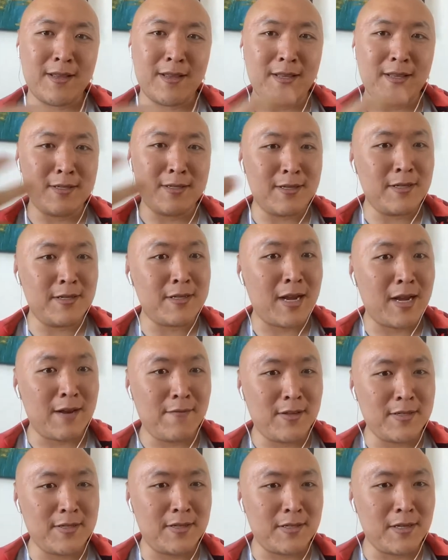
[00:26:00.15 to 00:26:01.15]
and these design
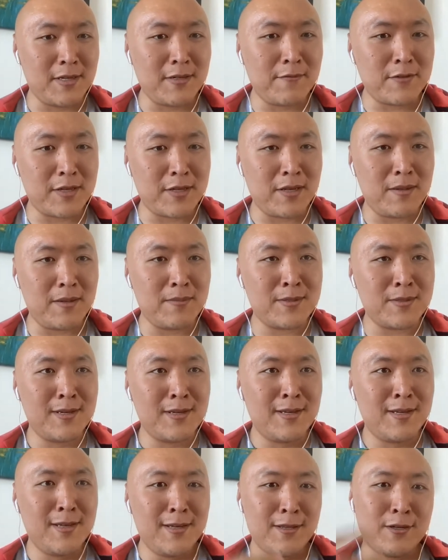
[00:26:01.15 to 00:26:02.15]
of these incentive schemes,
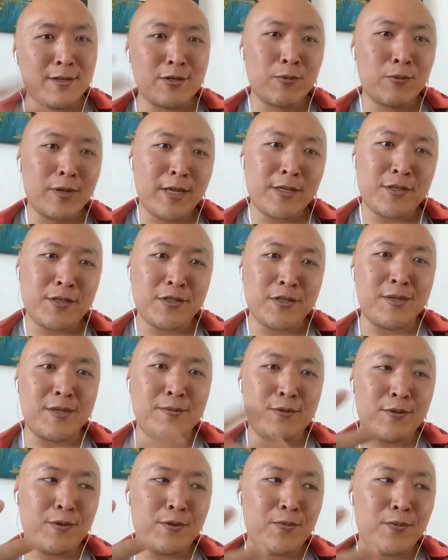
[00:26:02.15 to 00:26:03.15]
there's a
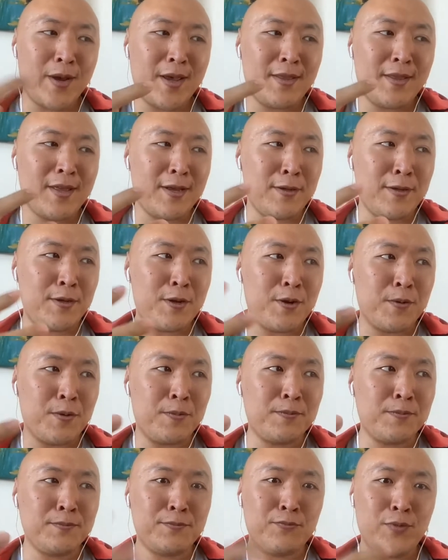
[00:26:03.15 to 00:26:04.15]
relationship to the way that, you
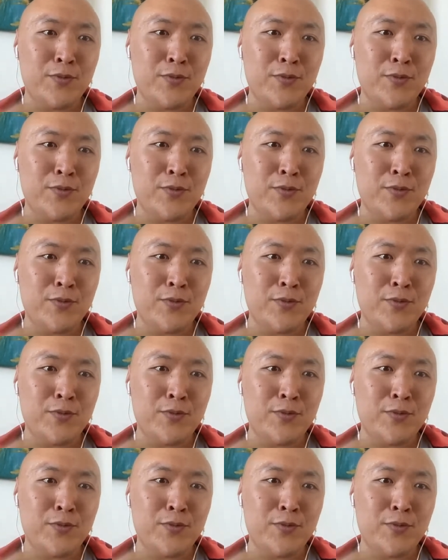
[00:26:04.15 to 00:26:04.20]
know,